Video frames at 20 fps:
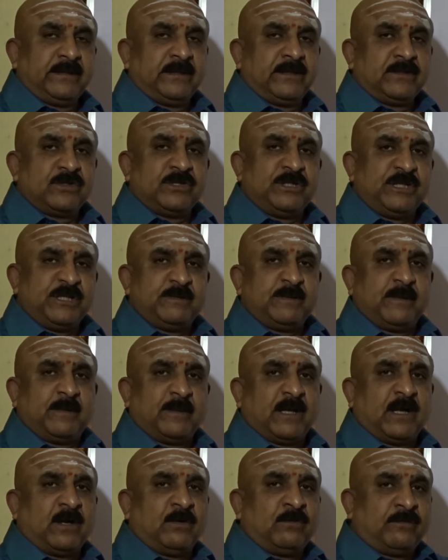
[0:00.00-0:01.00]
So these people,
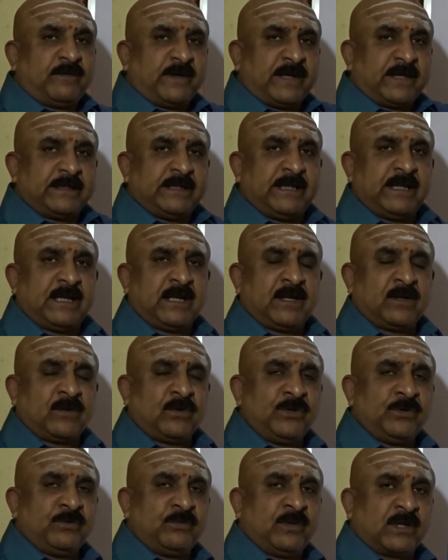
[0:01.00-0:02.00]
how far they are
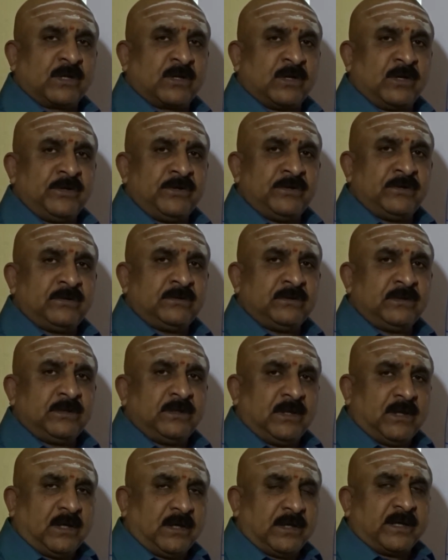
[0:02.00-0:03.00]
going to work on you,
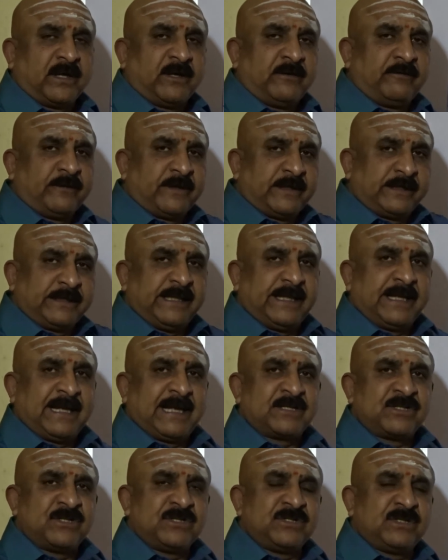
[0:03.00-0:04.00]
or how far their
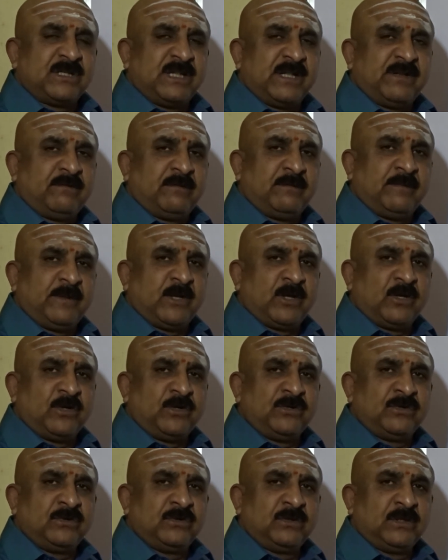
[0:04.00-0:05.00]
actions they will be on
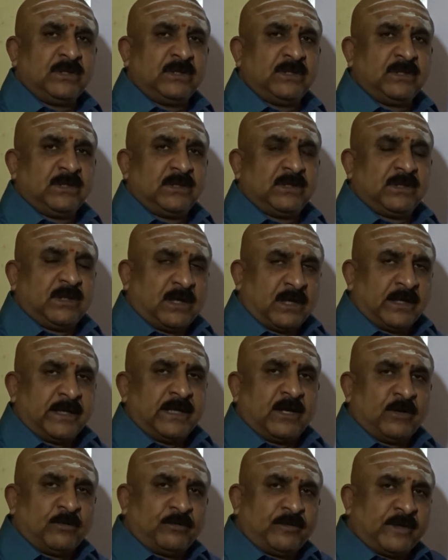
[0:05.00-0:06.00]
you, and
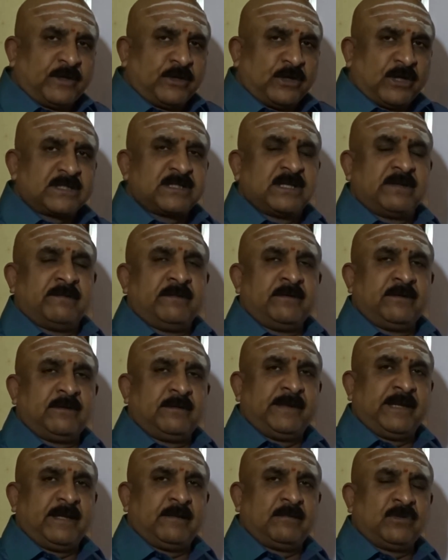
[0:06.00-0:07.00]
how far your servant will
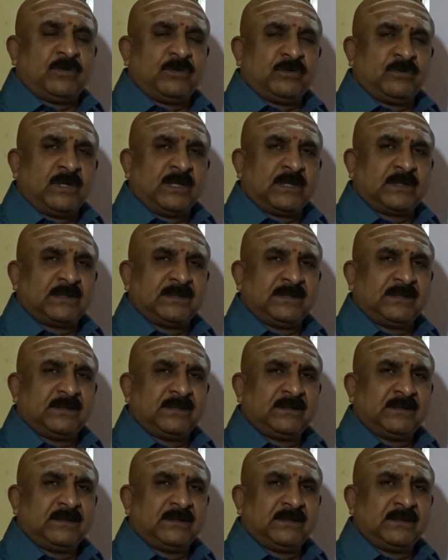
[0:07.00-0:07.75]
be able to work.